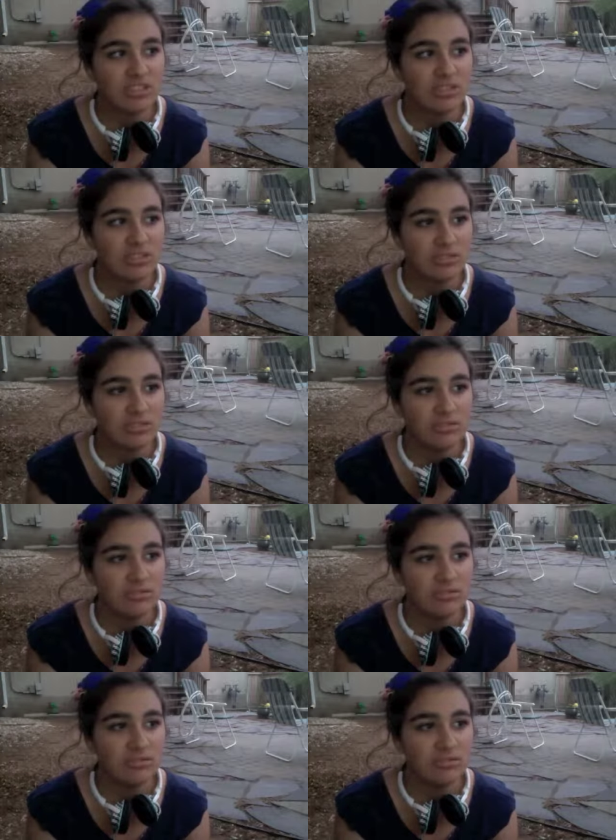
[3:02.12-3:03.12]
do
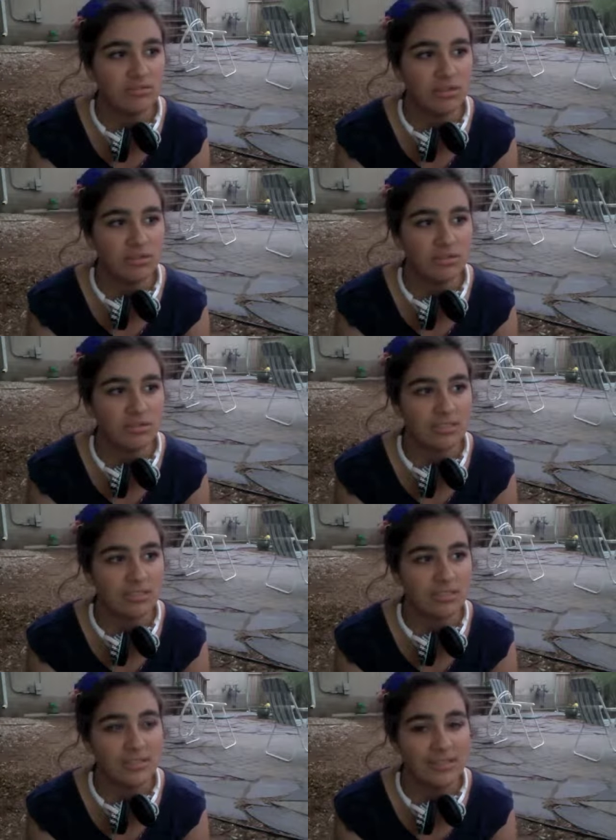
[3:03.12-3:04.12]
all sorts of
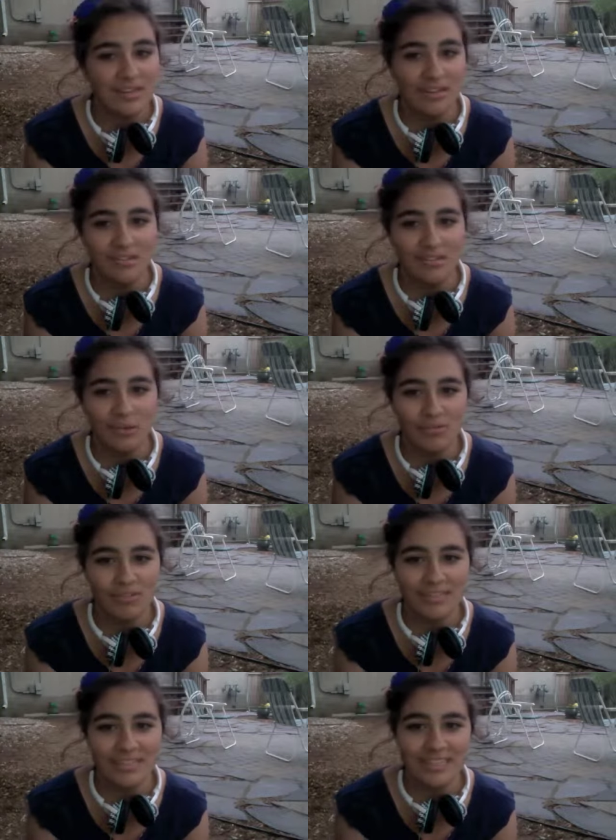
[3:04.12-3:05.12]
stuff, and then I'll
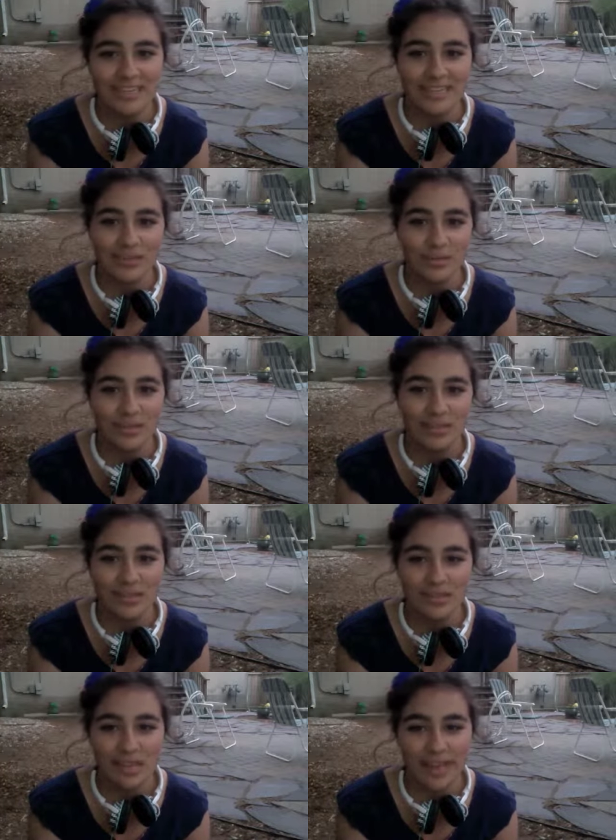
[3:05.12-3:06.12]
hopefully teach high school.
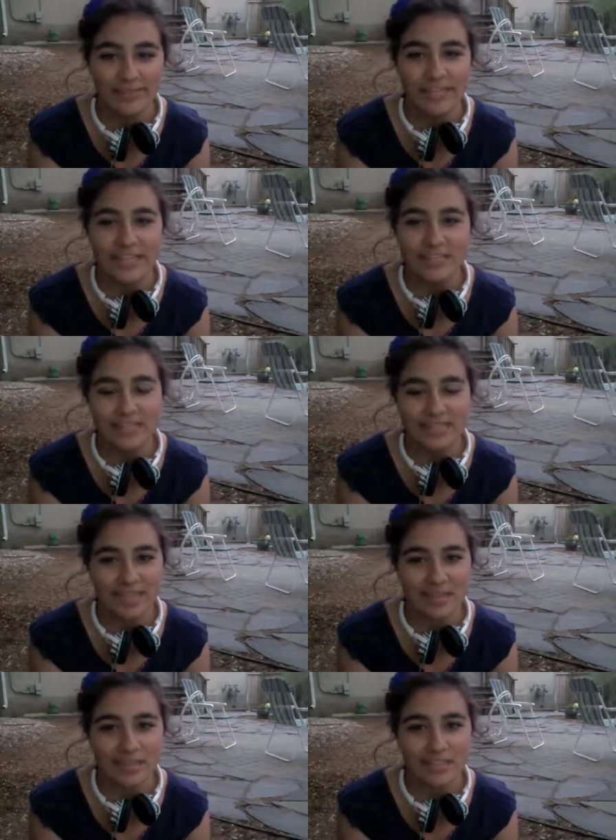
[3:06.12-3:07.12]
I've changed since
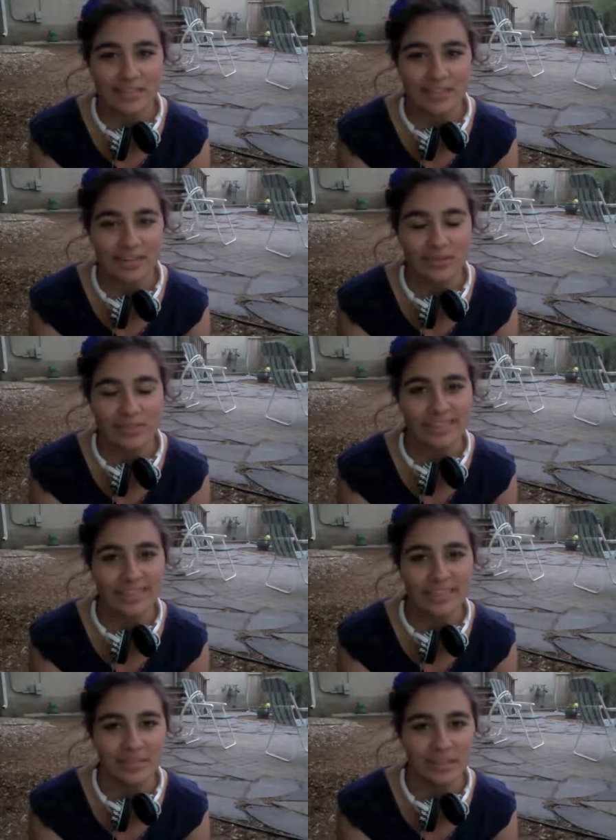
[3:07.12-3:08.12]
elementary. I don't want to teach
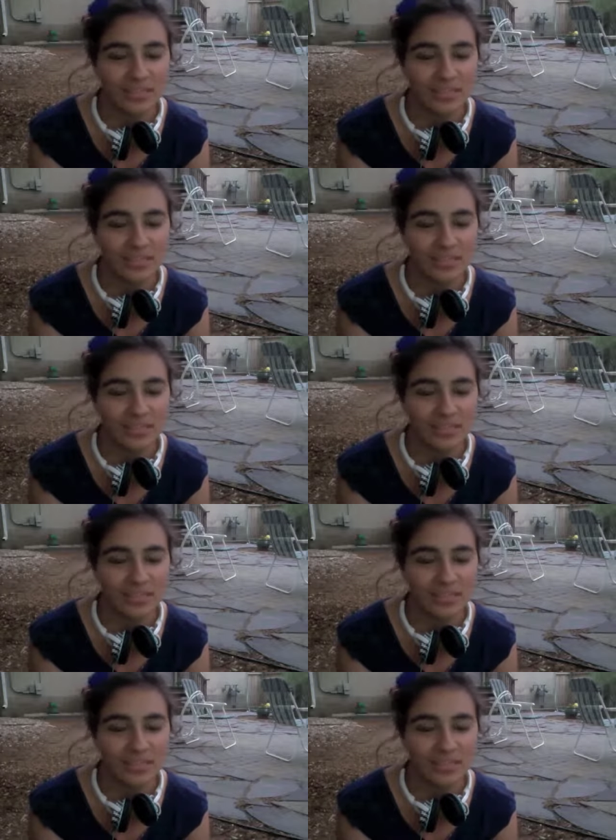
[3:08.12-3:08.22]
elementary